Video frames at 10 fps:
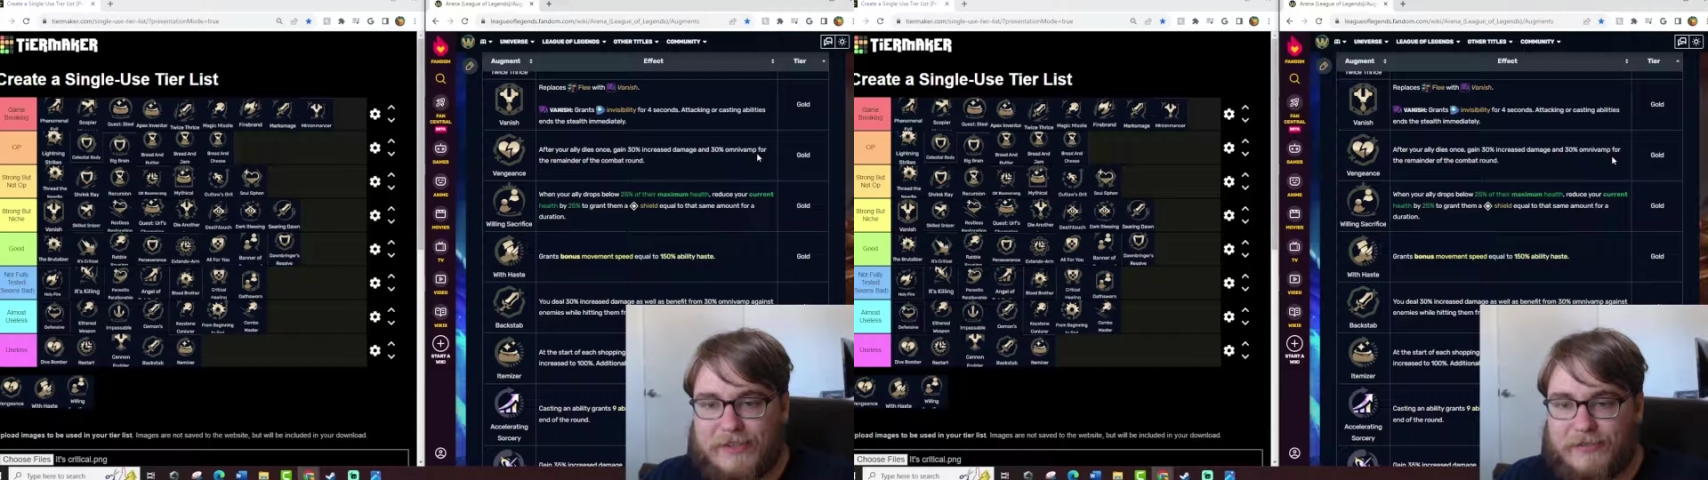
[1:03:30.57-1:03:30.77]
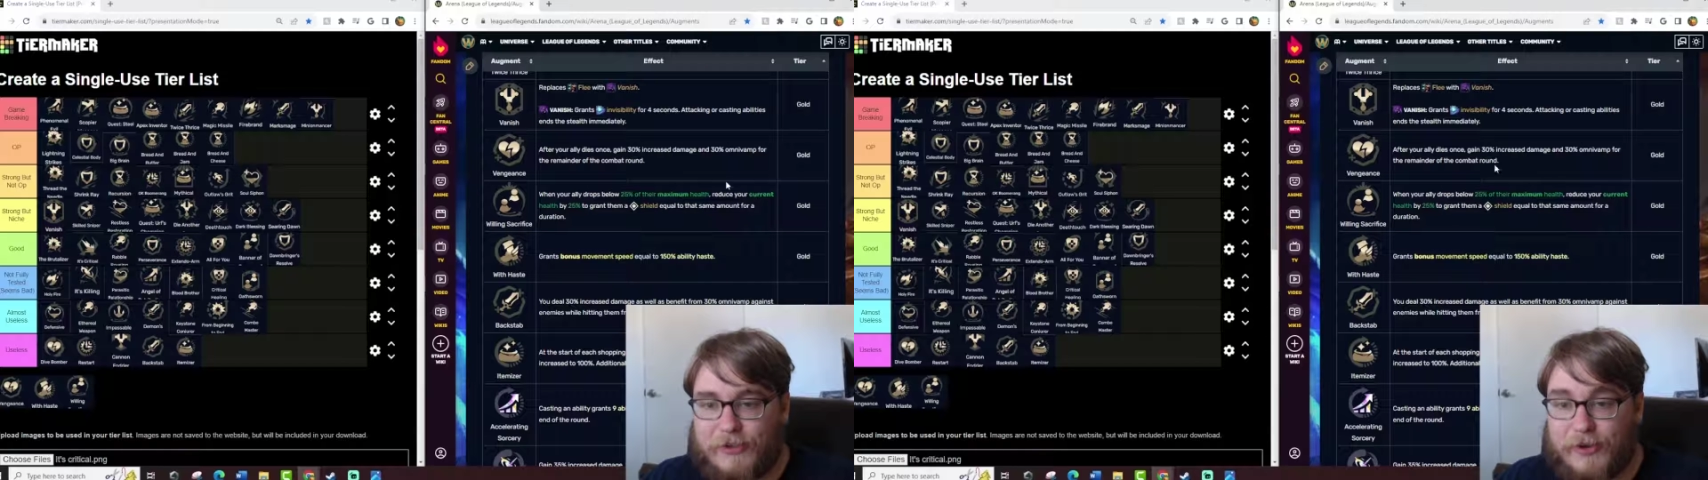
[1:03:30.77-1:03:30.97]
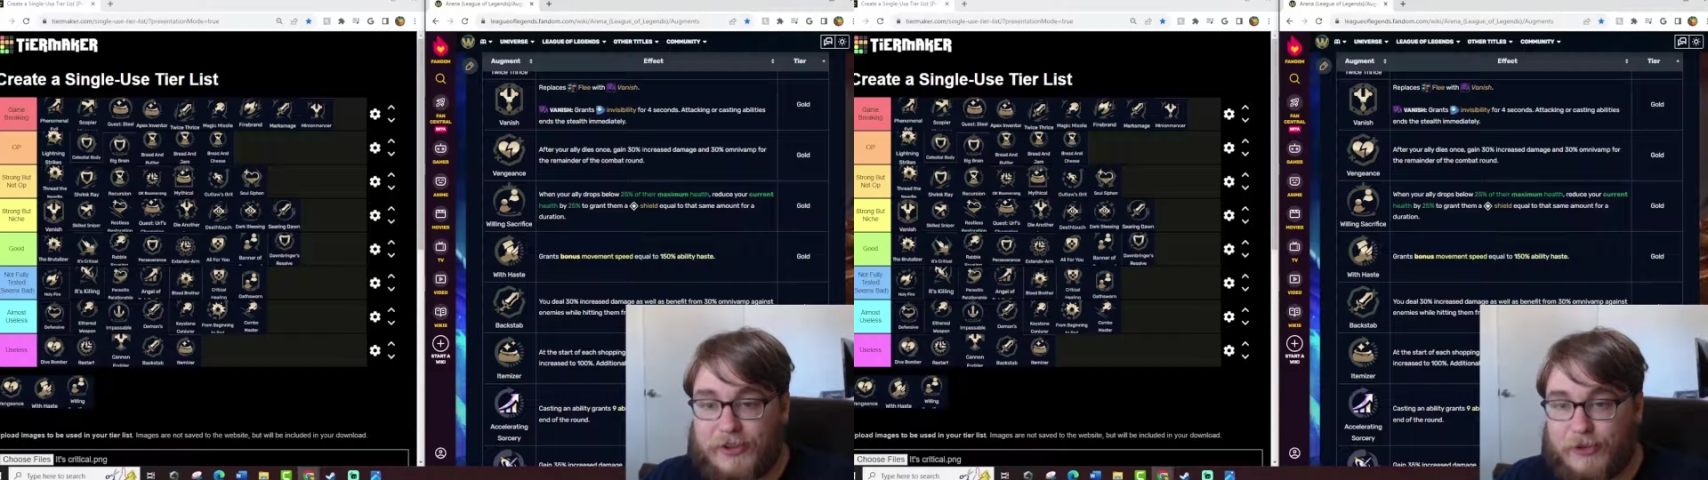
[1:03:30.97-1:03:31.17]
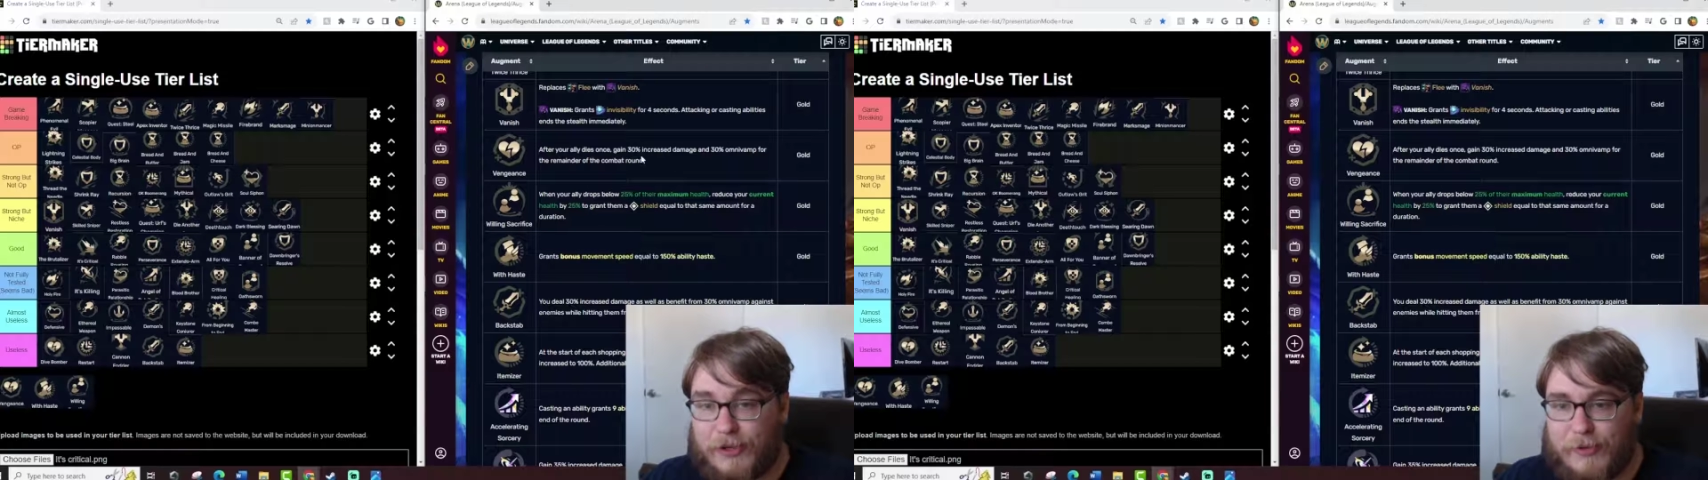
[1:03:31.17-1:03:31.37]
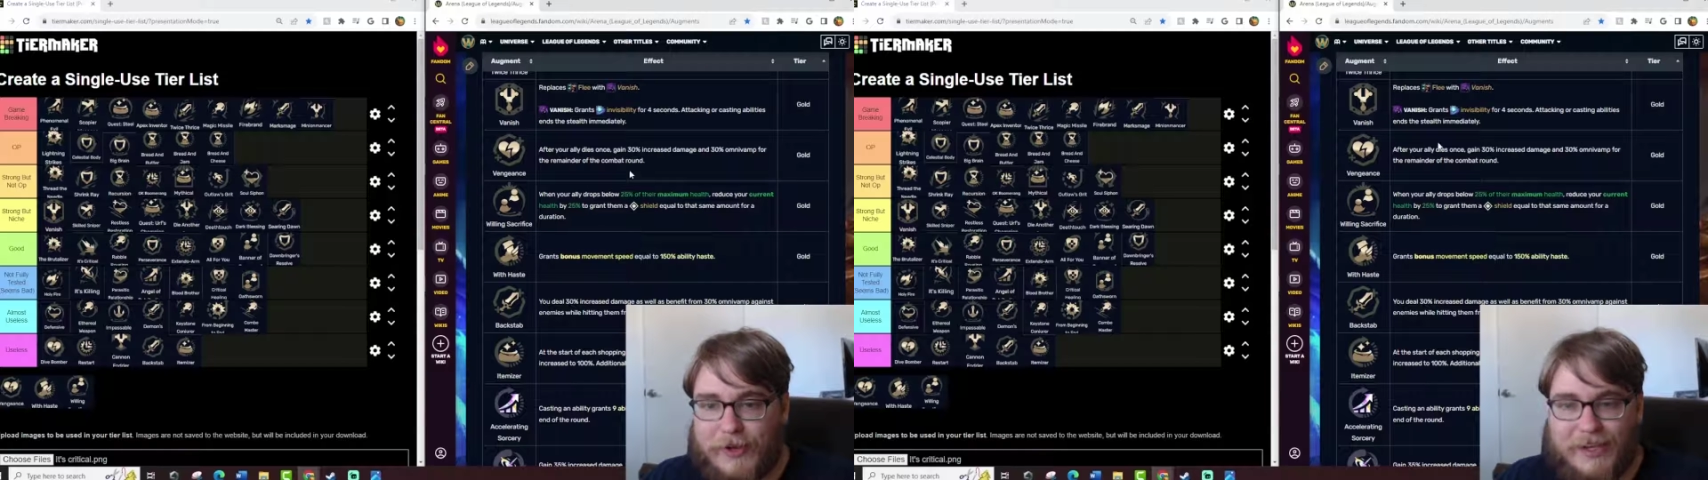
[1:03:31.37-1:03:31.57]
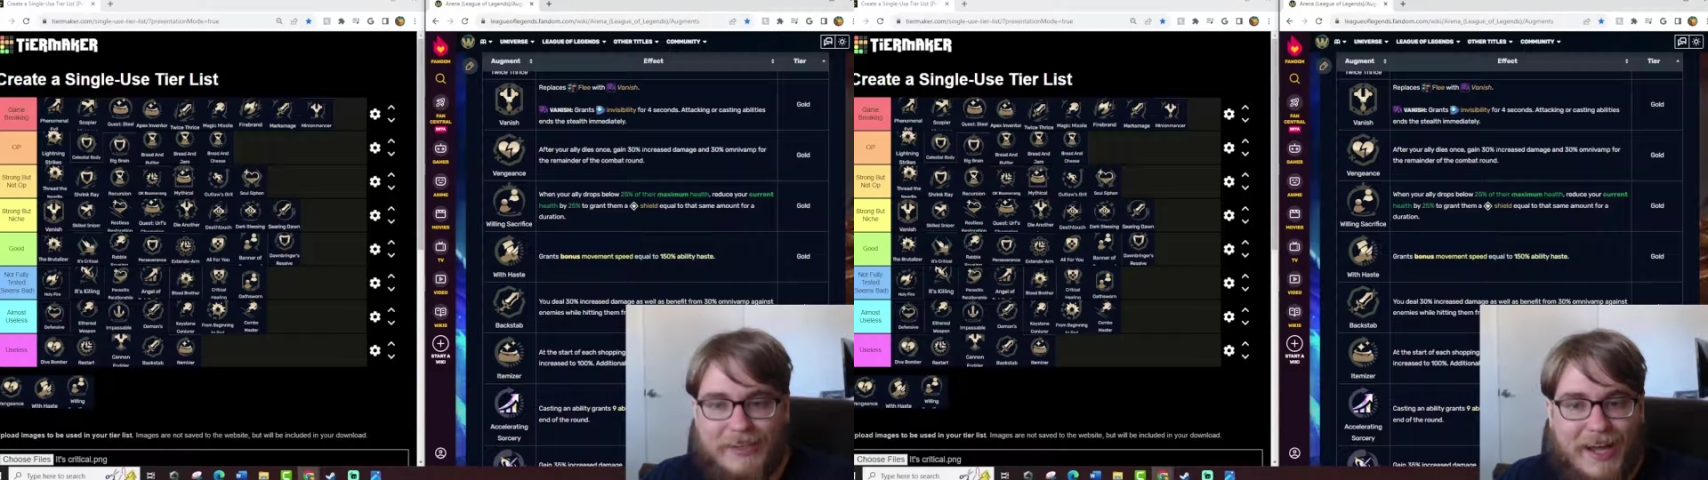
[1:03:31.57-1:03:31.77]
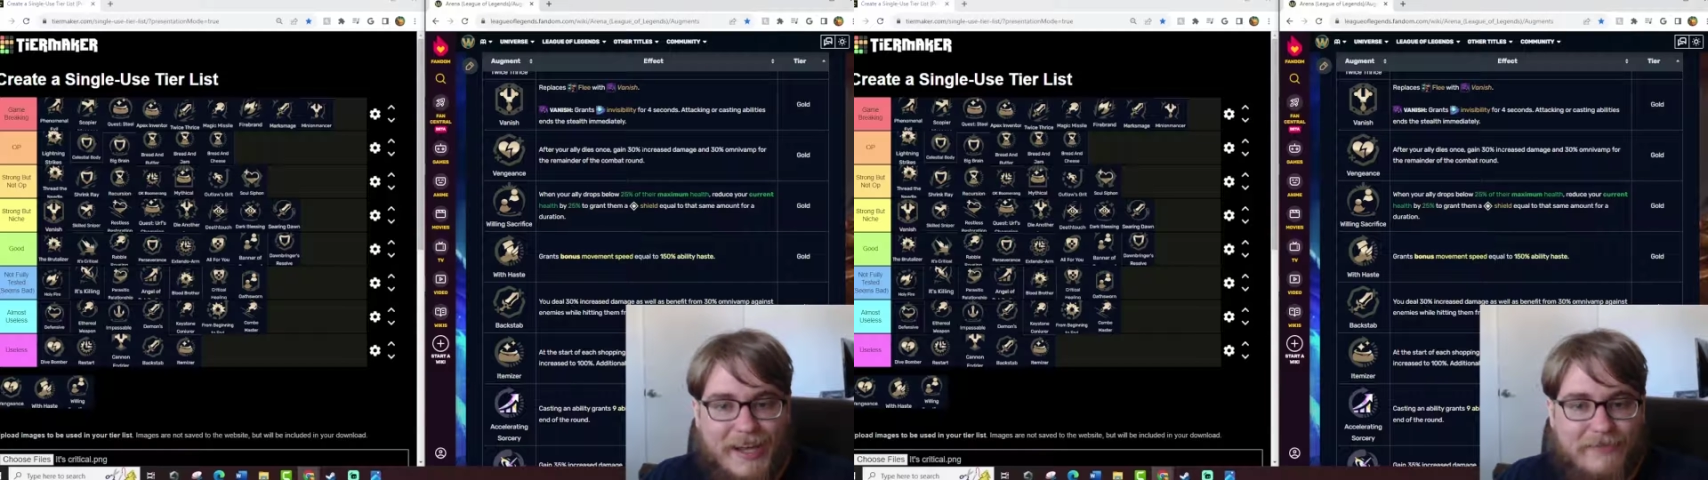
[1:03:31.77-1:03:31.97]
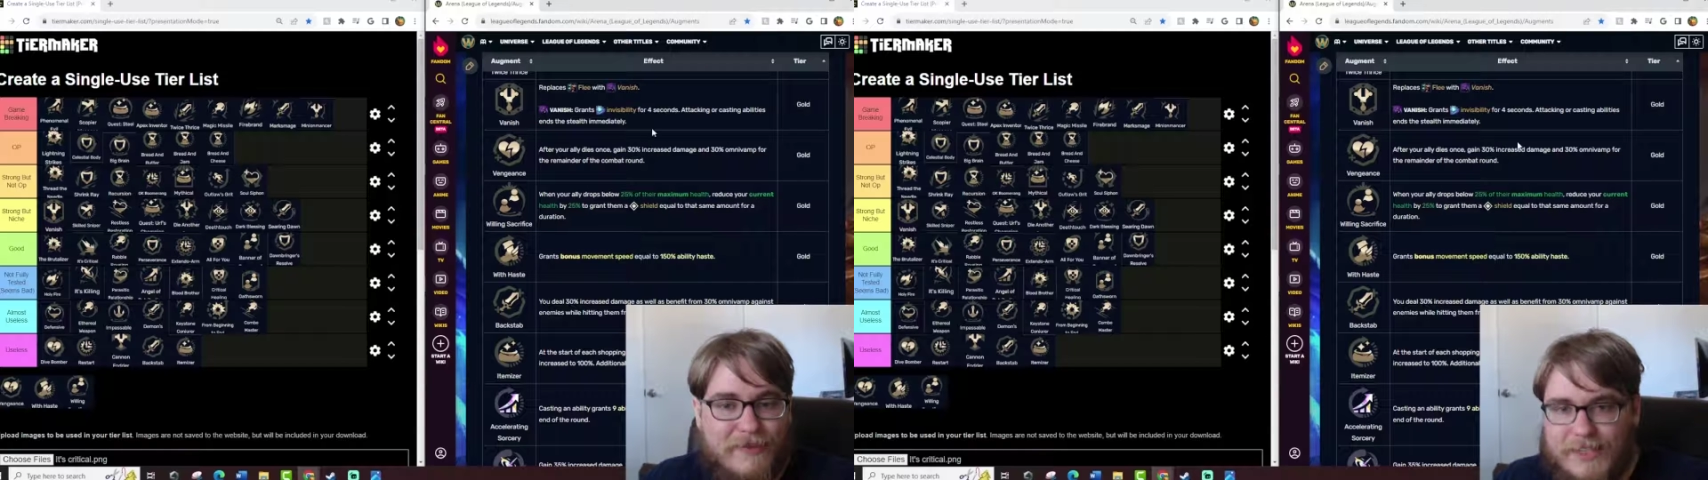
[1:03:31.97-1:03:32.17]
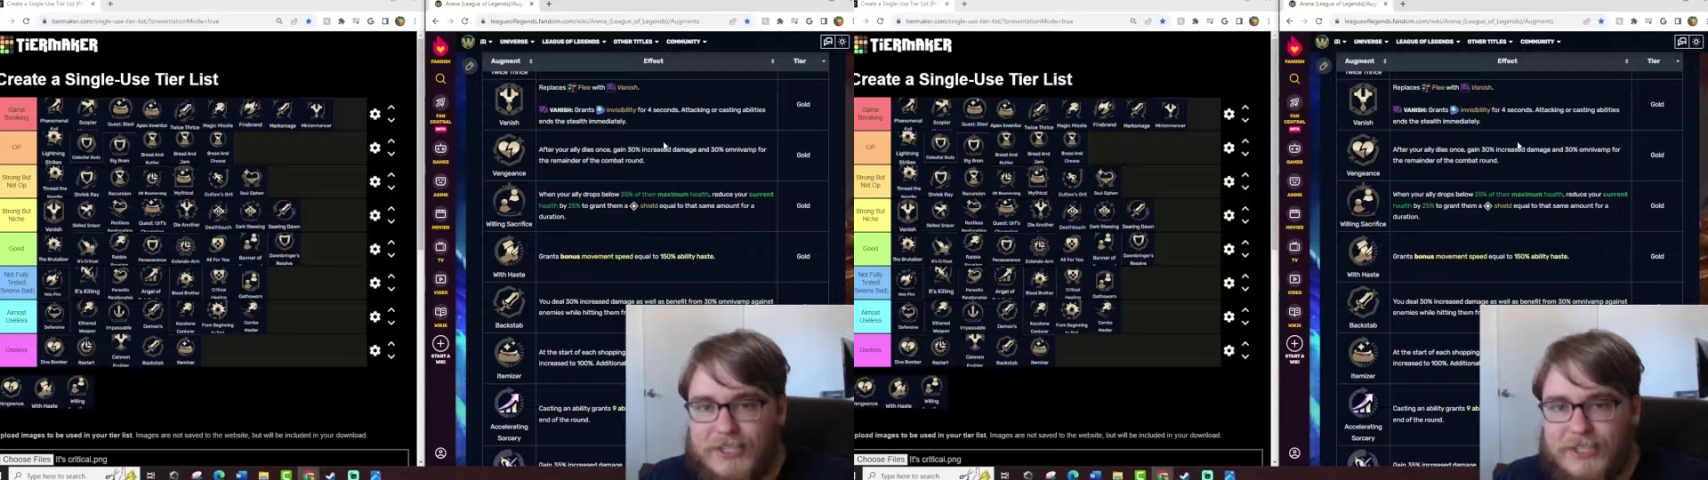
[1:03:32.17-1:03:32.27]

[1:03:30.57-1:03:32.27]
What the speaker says: if you are the only one alive.